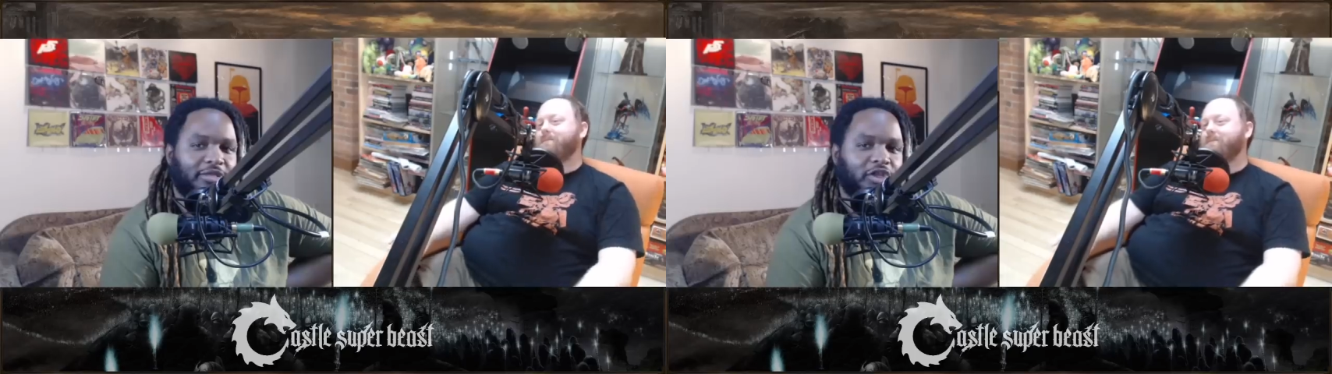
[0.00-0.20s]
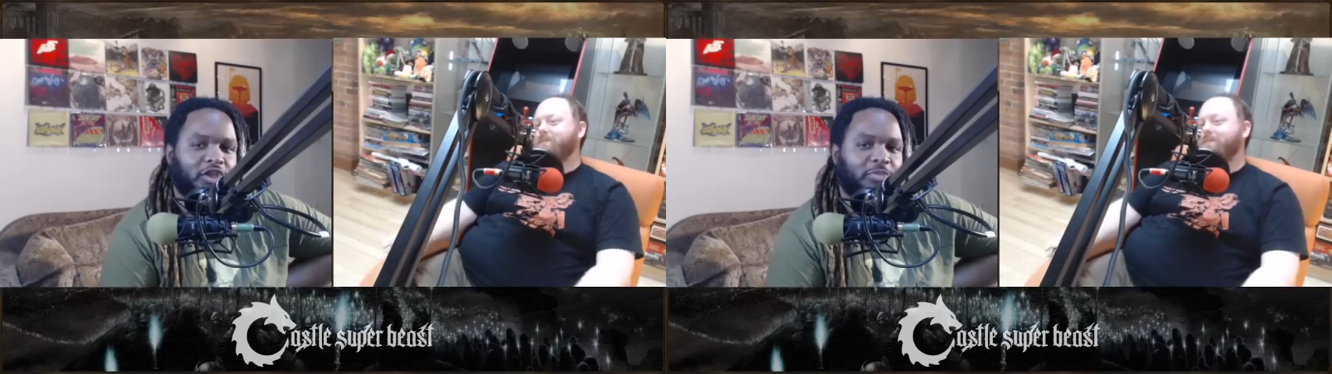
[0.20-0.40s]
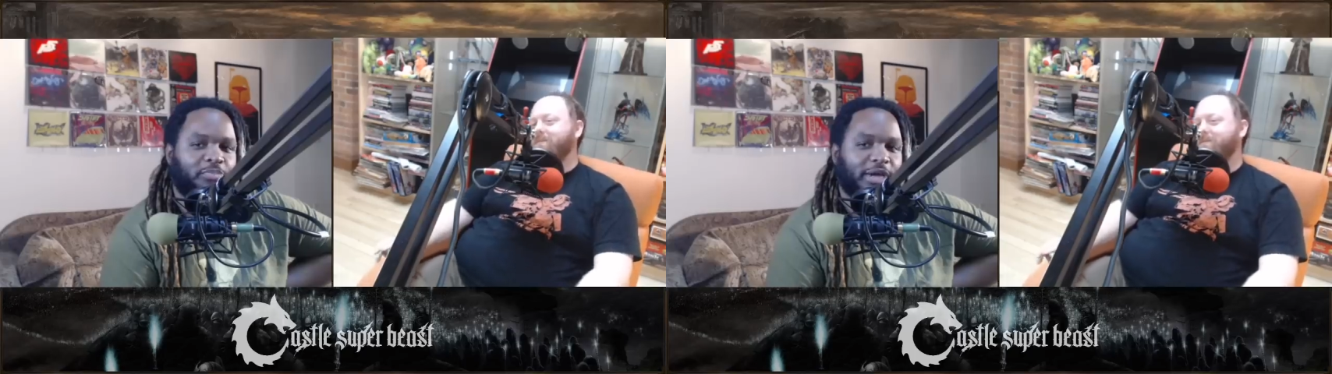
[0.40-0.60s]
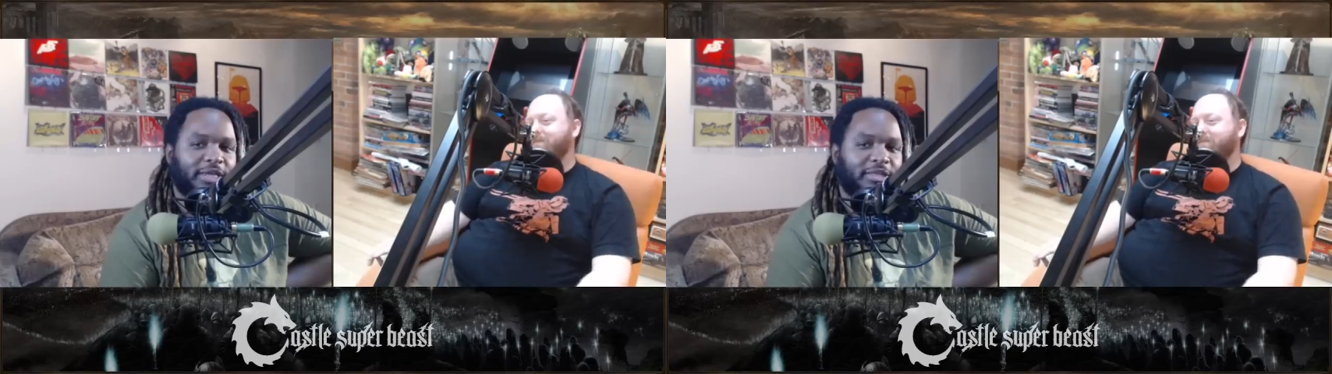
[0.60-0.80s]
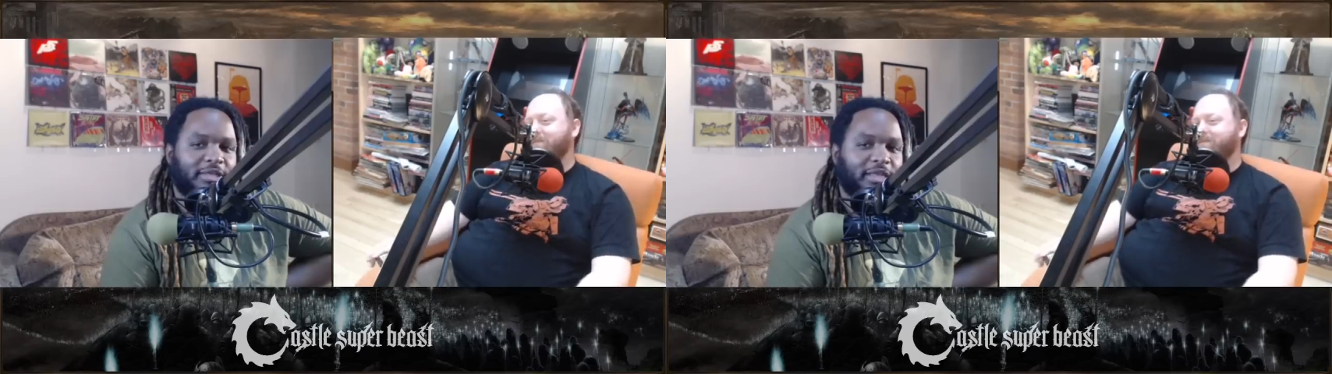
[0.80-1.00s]

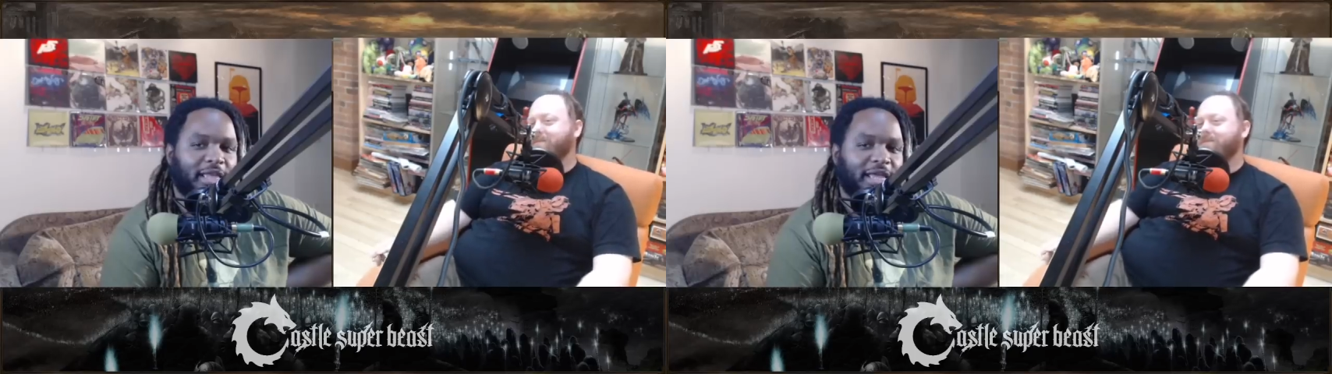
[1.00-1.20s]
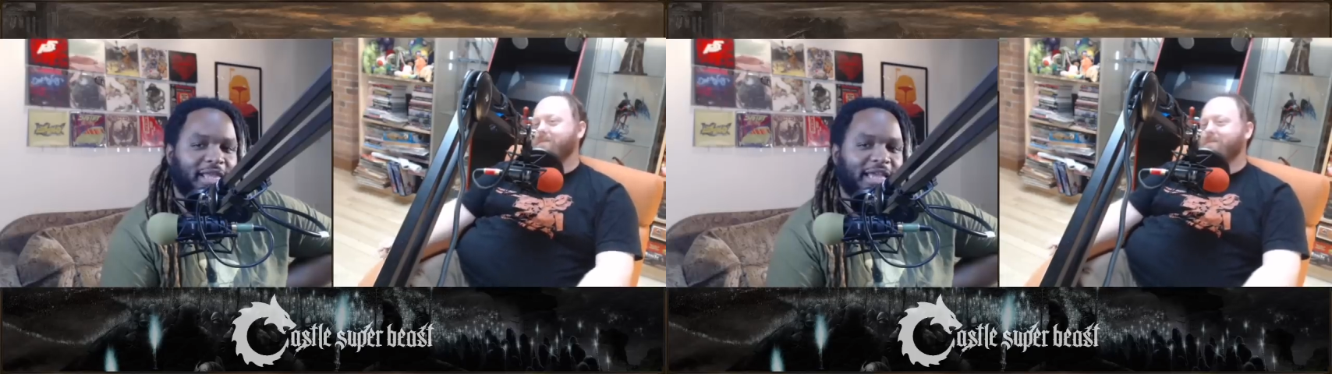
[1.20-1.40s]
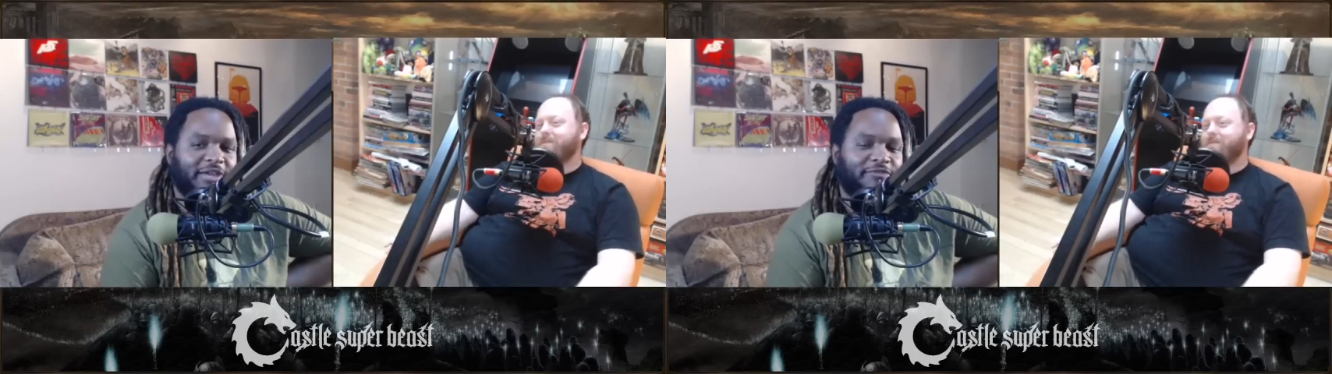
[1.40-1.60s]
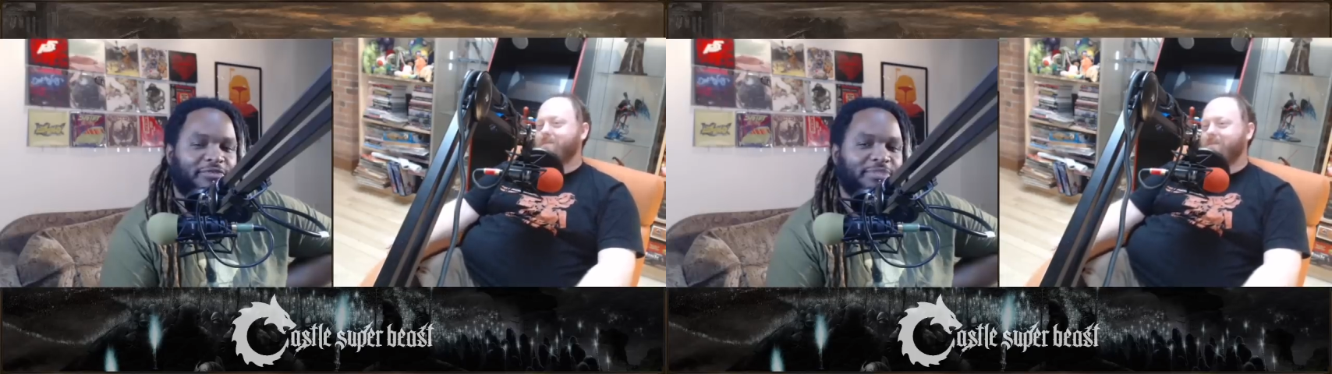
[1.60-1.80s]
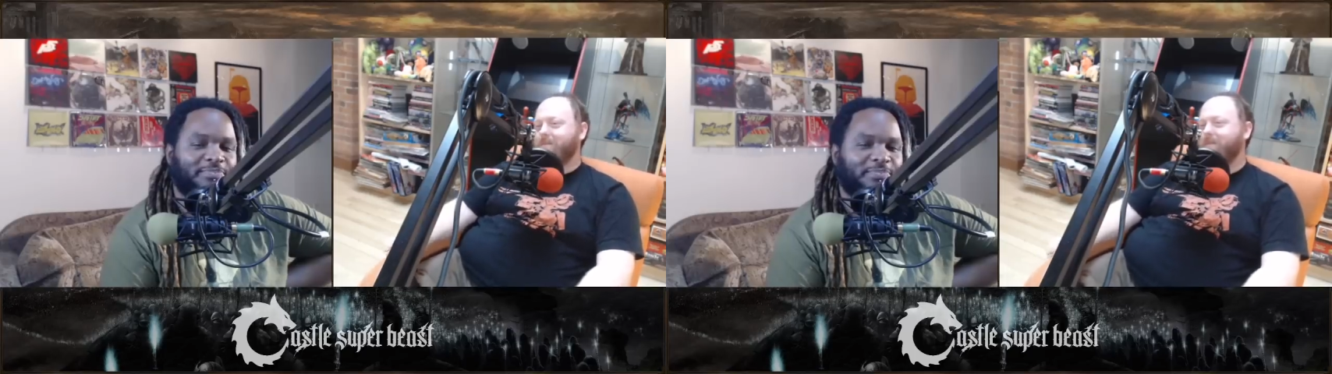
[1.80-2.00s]
Speaker 1: despite... Like,
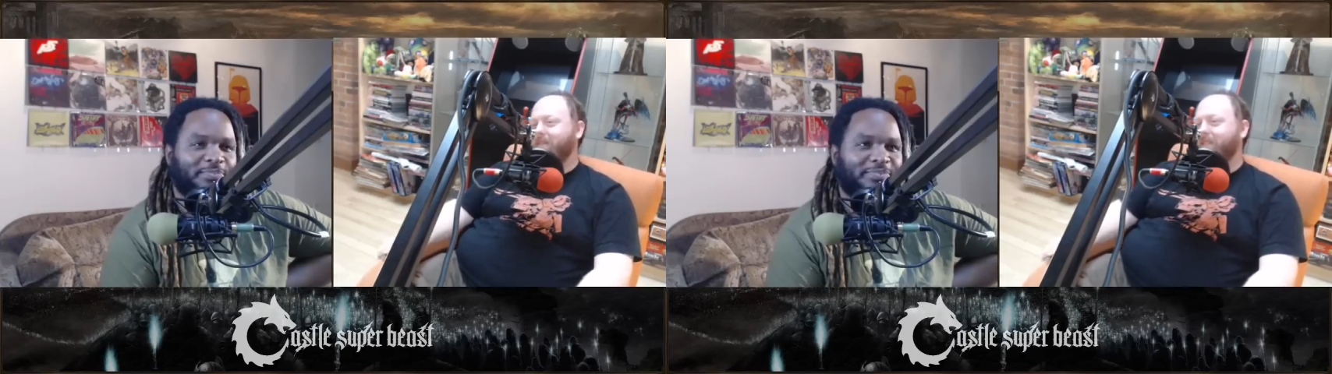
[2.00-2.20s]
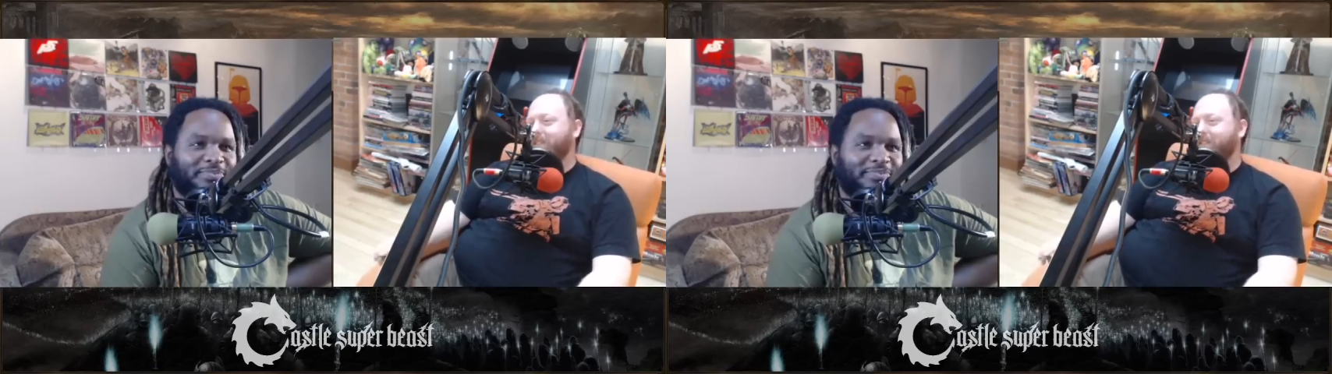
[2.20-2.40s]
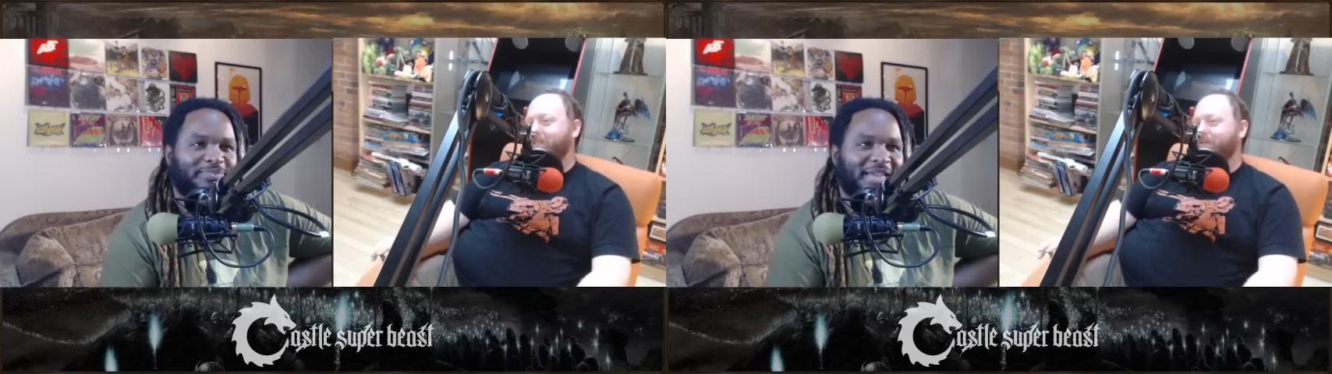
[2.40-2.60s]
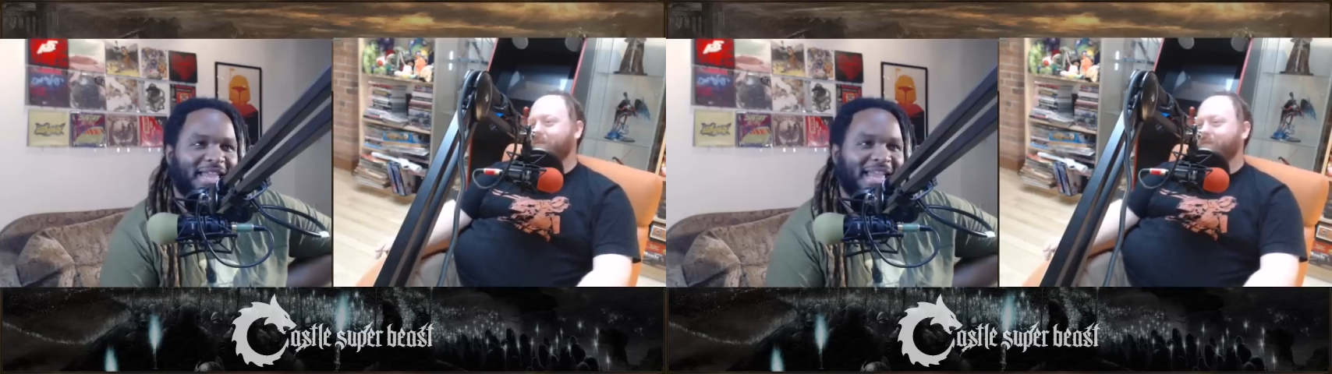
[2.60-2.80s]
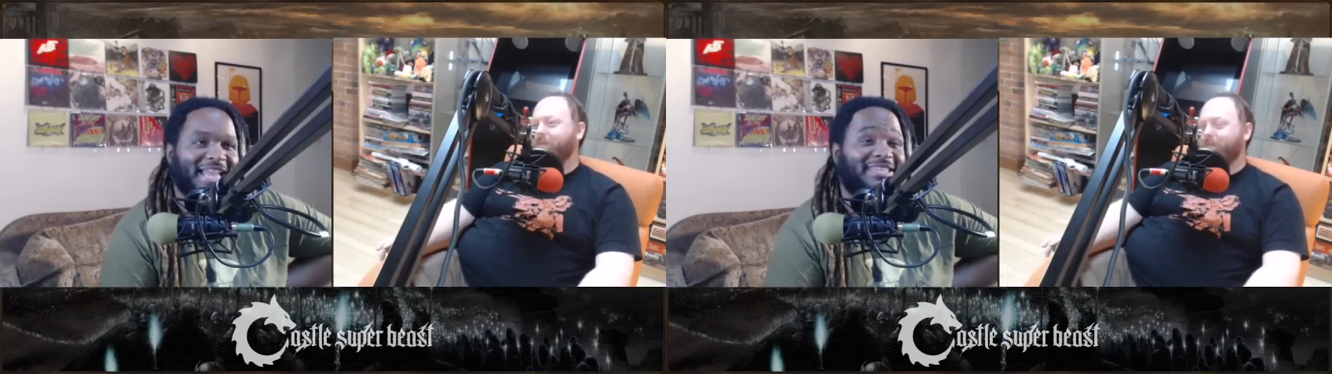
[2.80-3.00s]
if... Hmm,
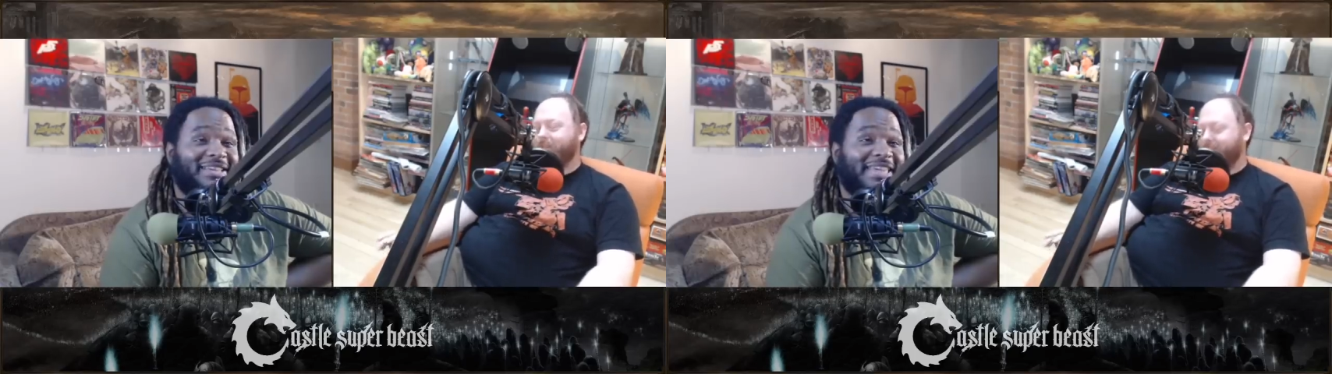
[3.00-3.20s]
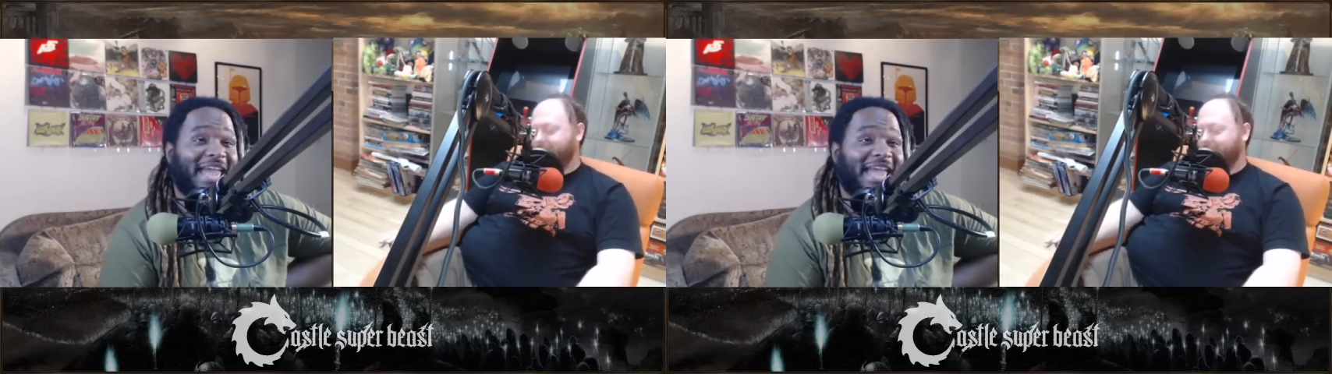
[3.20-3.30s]
it's a